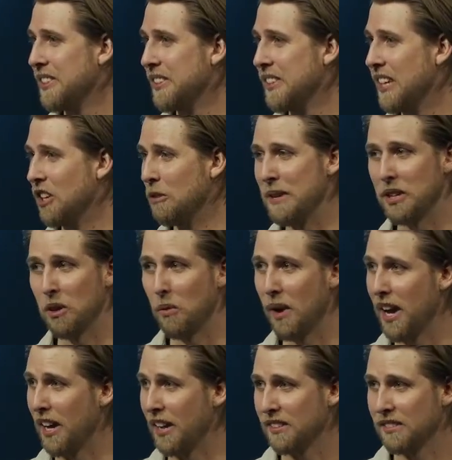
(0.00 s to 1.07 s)
It'll make a
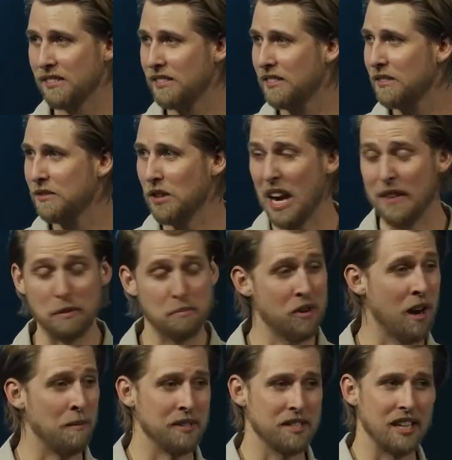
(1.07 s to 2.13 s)
way for every
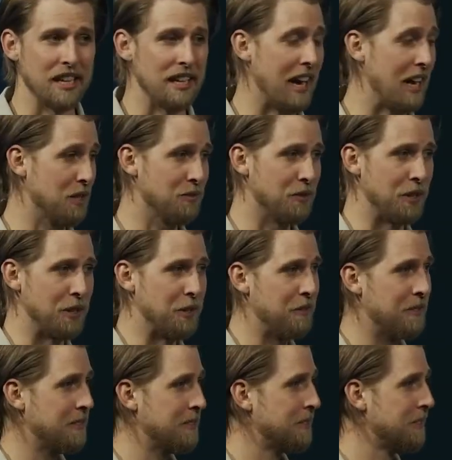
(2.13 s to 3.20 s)
promise that he has for you.
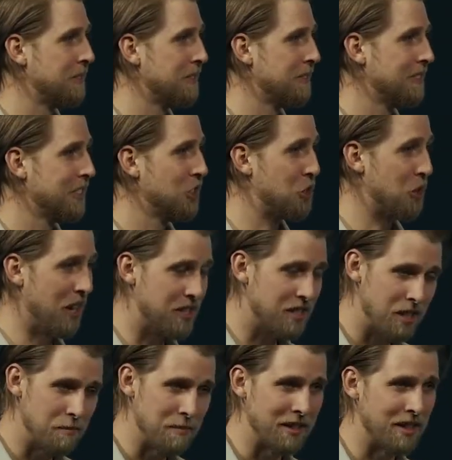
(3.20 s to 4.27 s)
Trust
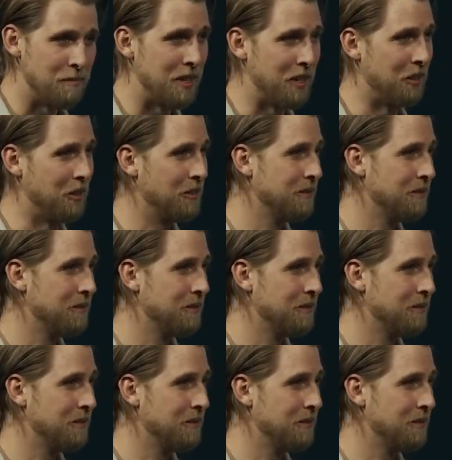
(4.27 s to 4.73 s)
him in the middle.